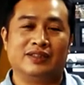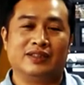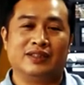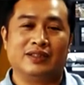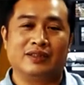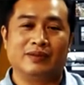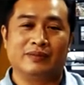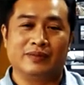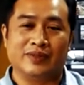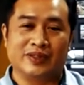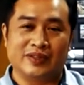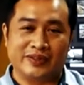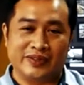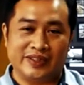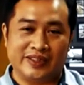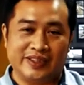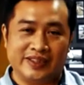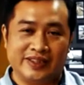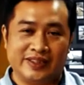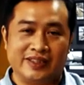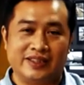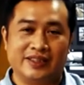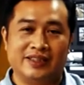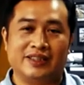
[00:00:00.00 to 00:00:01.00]
Number
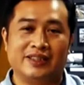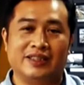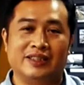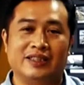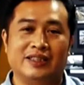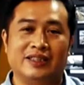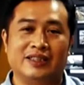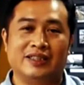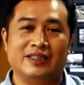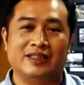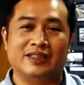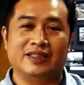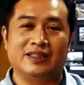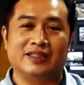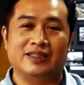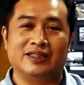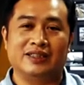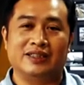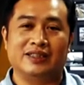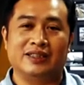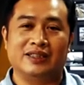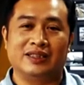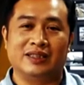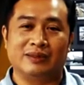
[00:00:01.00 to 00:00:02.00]
three, script.
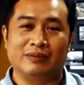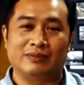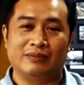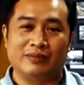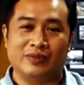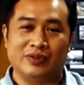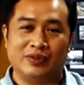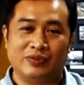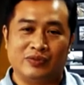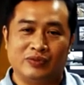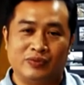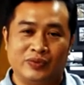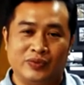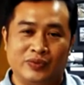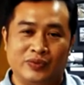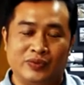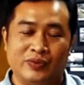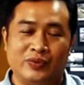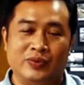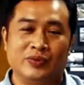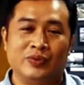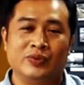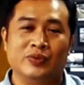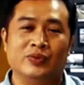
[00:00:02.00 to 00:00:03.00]
And number
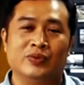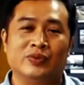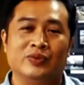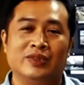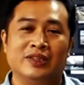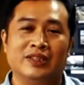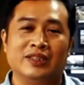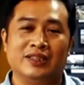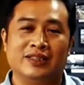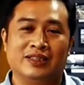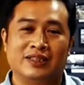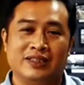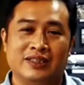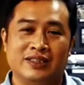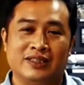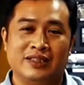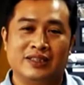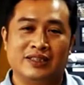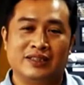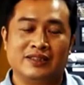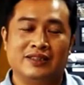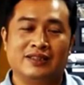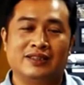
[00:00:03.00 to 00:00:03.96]
four, symbol.